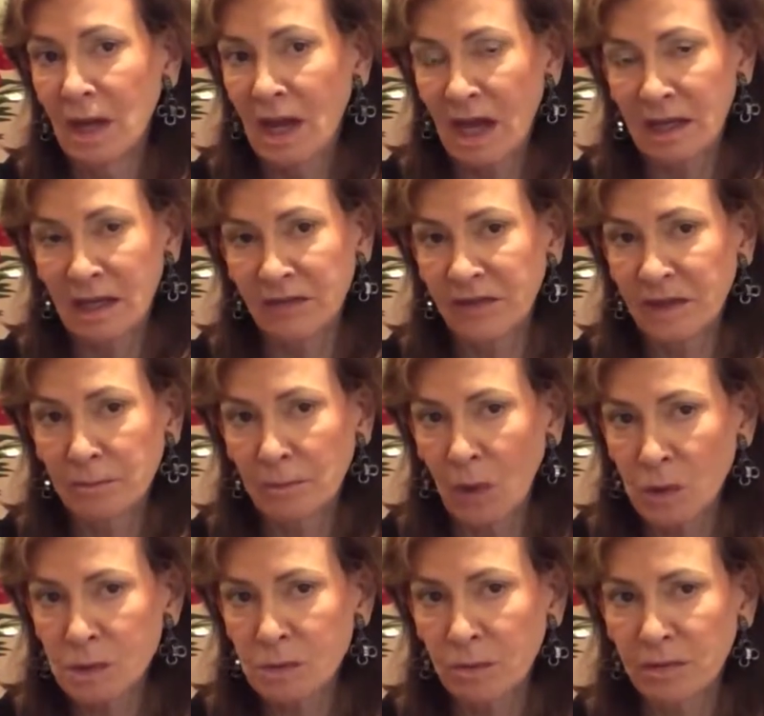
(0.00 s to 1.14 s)
And I think
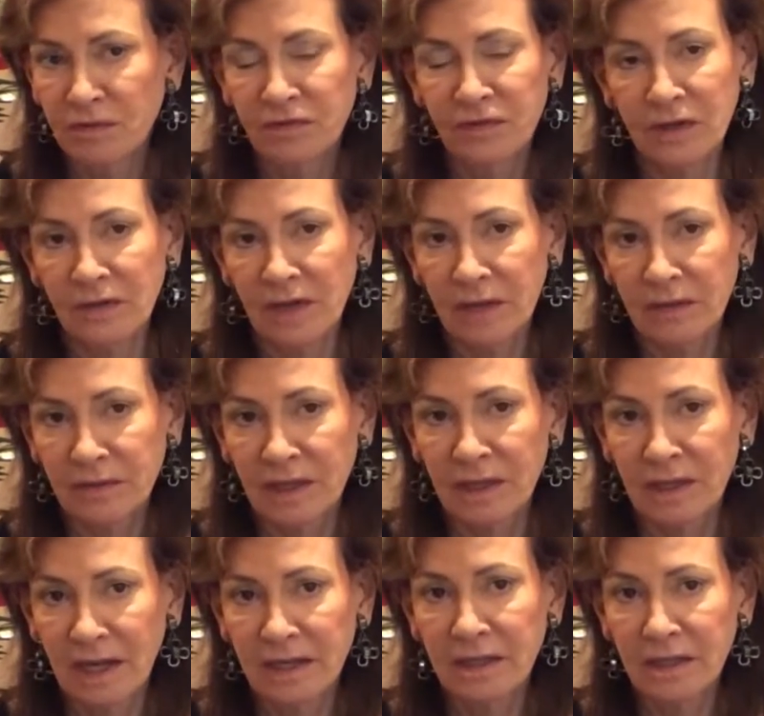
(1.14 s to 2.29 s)
most women feel that they'd
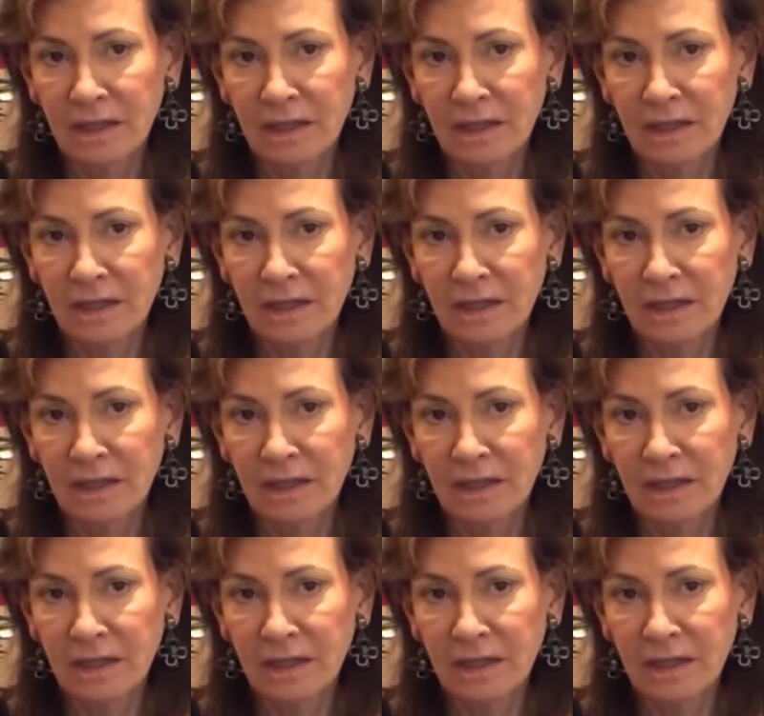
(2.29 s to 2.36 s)
like